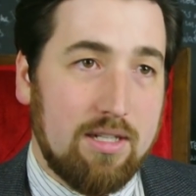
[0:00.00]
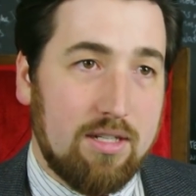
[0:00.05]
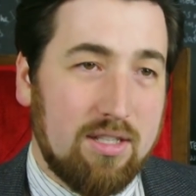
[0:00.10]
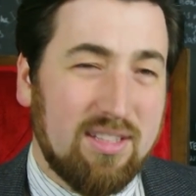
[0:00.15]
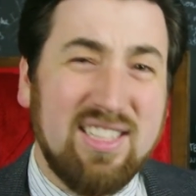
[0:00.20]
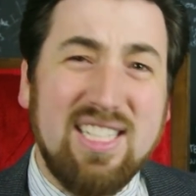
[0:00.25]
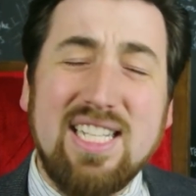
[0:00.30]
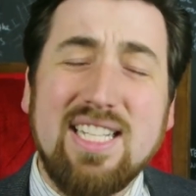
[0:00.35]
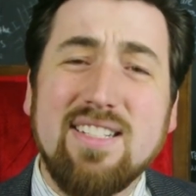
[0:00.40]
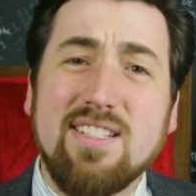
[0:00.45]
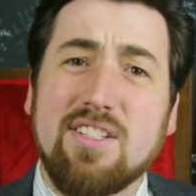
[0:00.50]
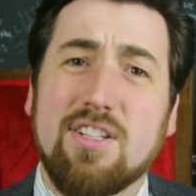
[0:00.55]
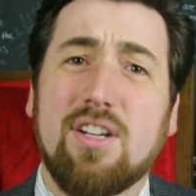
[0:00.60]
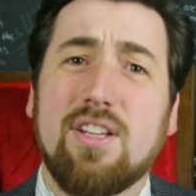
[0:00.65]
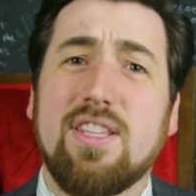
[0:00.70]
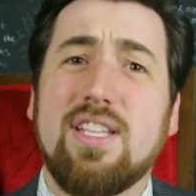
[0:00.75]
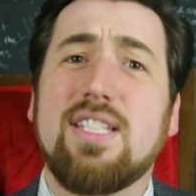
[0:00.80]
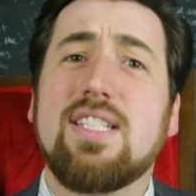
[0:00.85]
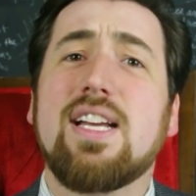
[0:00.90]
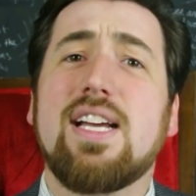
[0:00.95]
leans
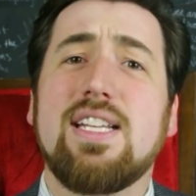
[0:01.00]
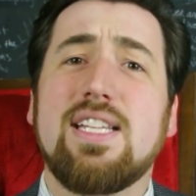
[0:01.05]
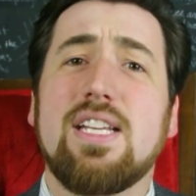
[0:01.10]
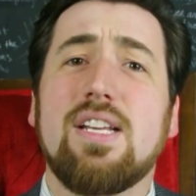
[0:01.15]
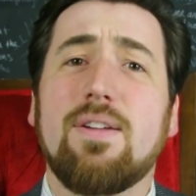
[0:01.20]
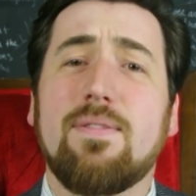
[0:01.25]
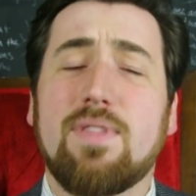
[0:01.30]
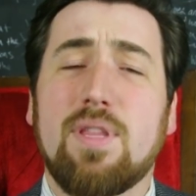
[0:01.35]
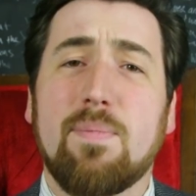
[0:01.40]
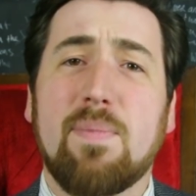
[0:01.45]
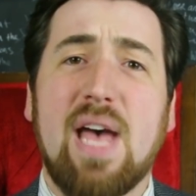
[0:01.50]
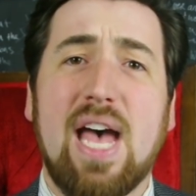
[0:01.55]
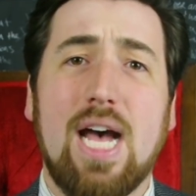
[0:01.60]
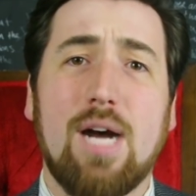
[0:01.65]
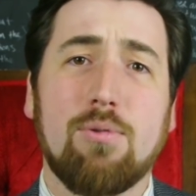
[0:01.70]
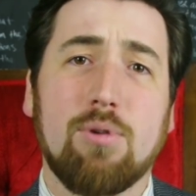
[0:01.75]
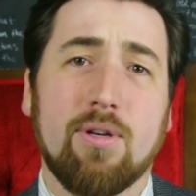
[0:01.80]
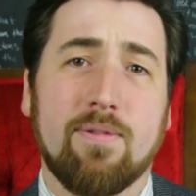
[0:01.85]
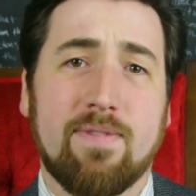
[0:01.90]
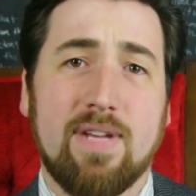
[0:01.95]
on this idea of the
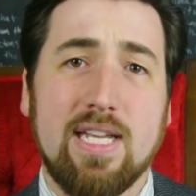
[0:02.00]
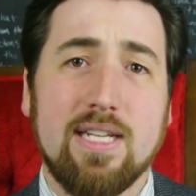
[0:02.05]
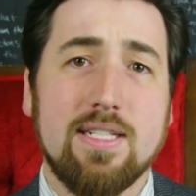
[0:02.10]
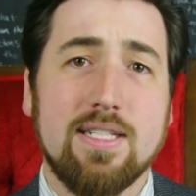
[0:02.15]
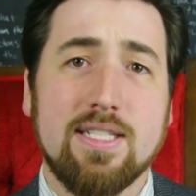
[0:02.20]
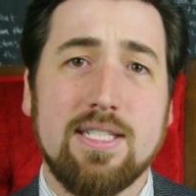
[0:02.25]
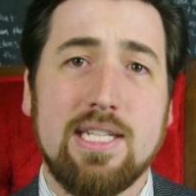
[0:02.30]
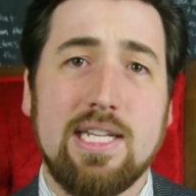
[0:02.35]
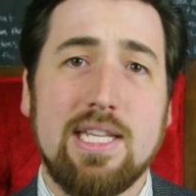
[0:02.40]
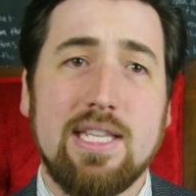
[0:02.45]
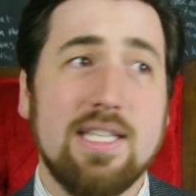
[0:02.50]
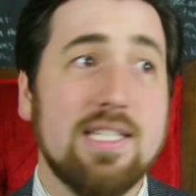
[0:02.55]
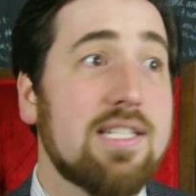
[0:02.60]
power fantasy.